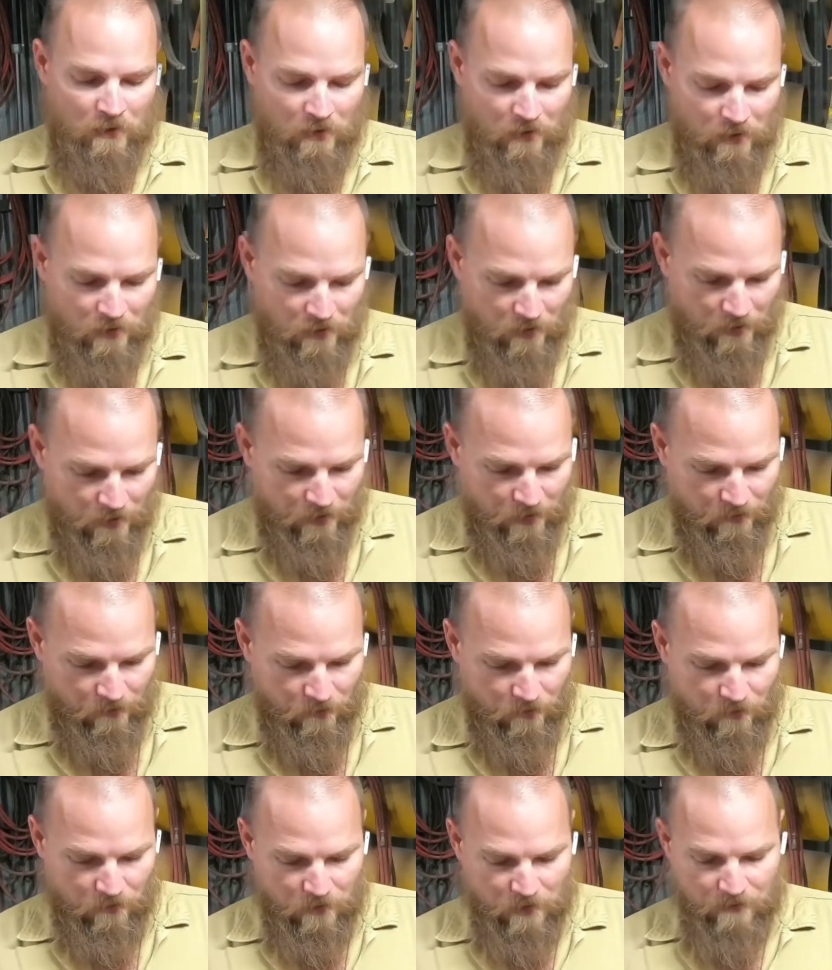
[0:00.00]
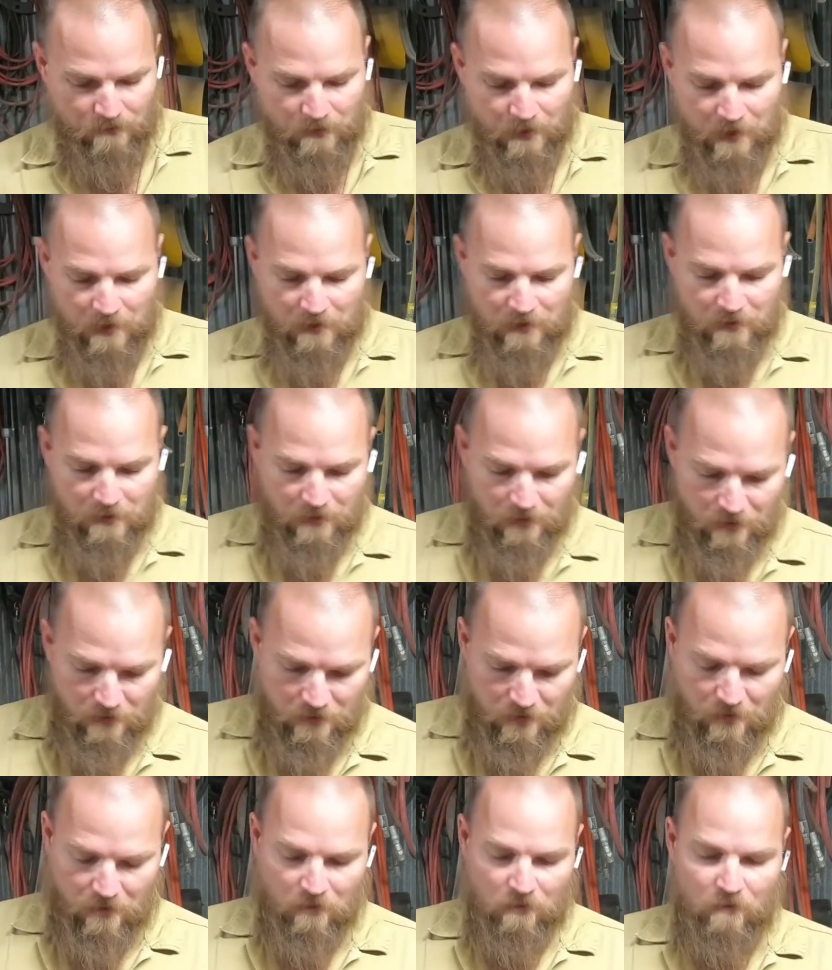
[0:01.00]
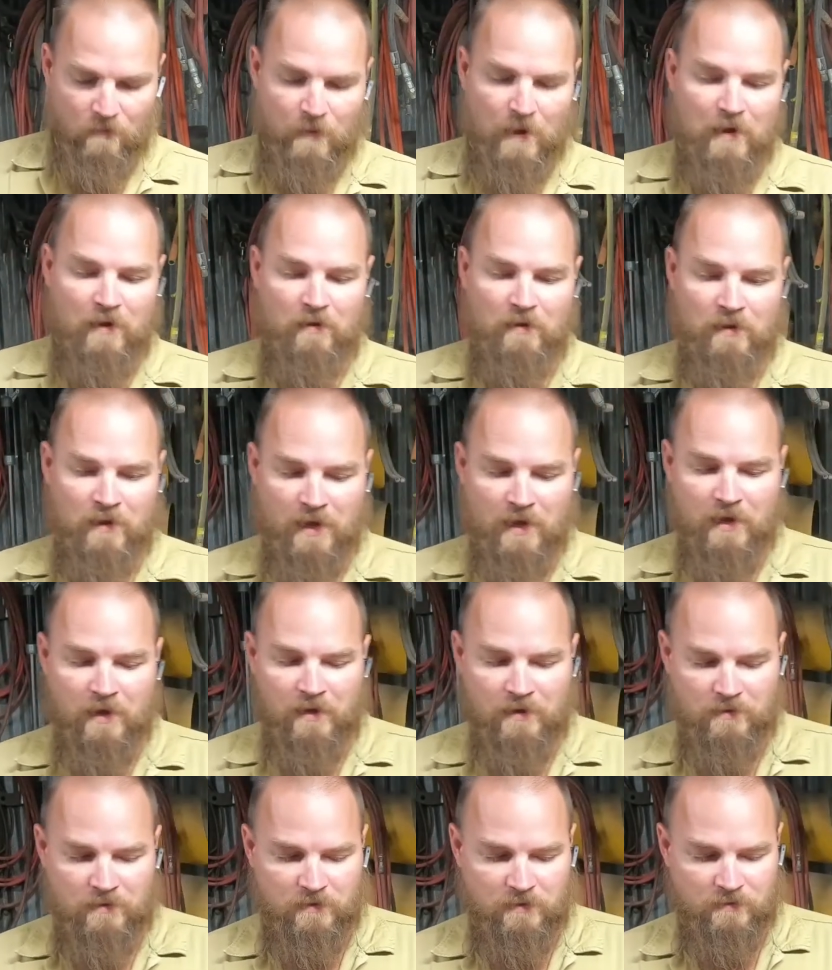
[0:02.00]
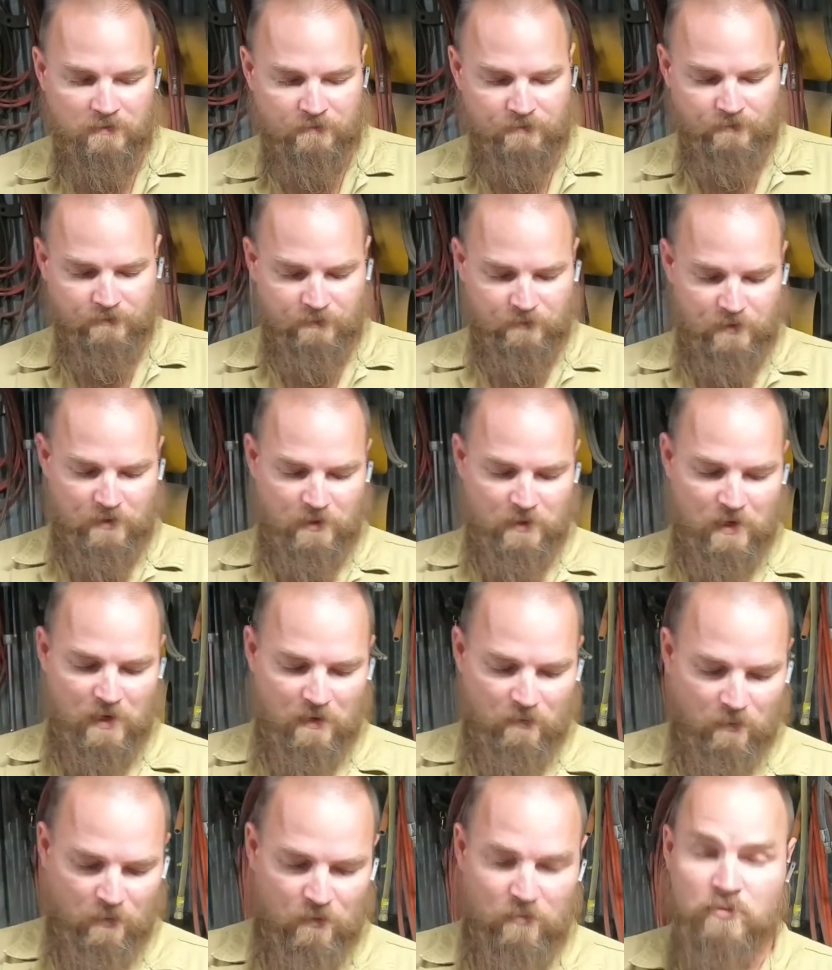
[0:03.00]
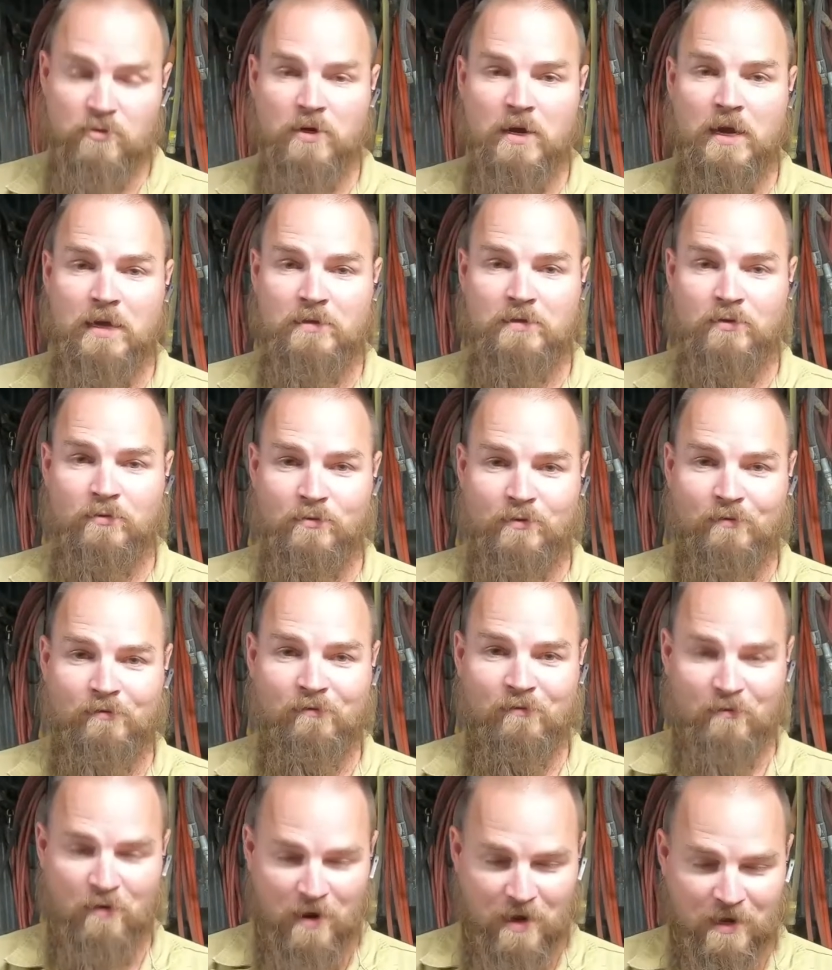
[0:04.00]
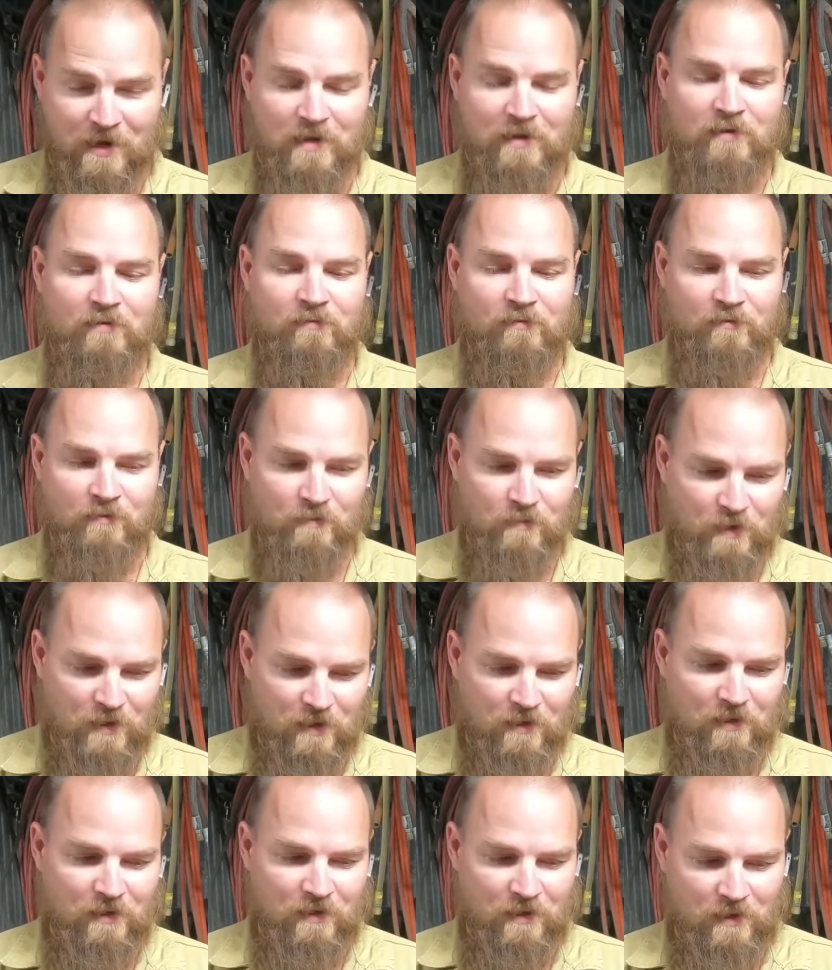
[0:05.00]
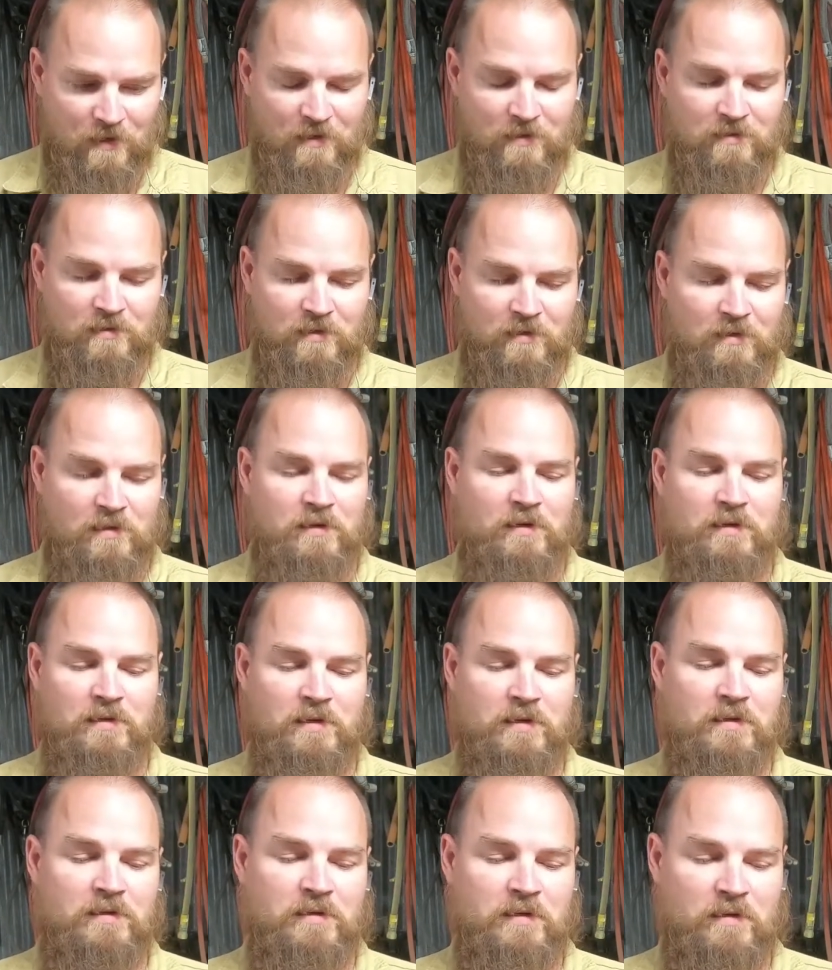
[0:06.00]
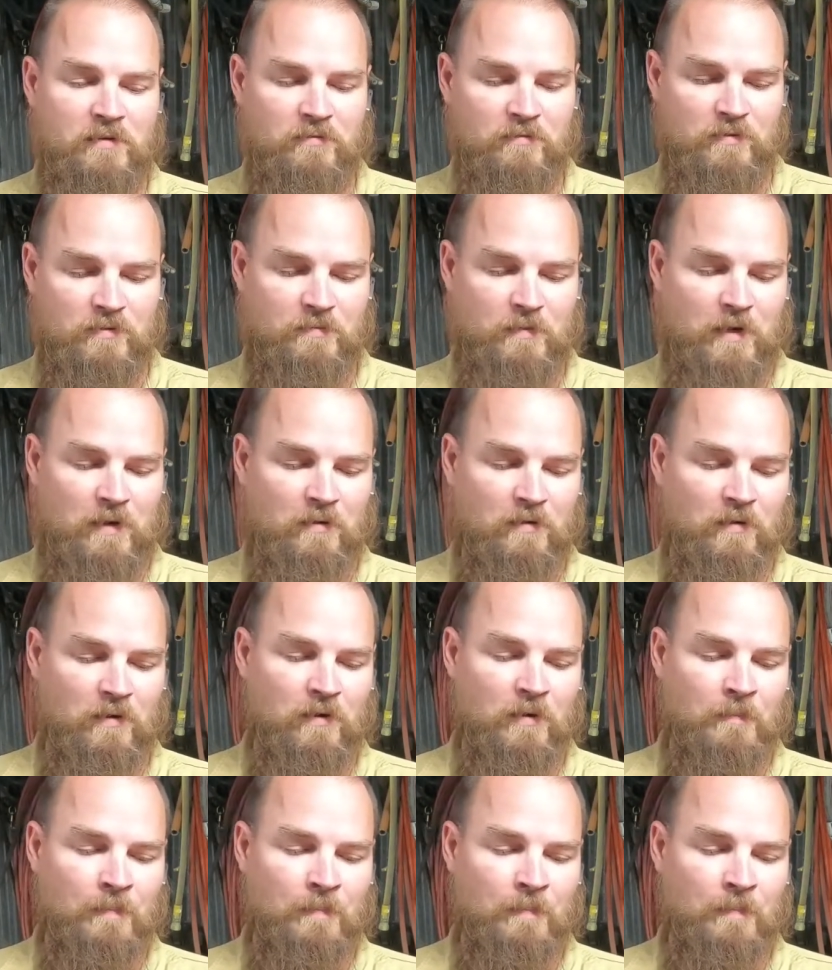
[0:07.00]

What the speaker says: Alright, well, I'm not here to talk about that, and I will try to refrain from getting into any details about it.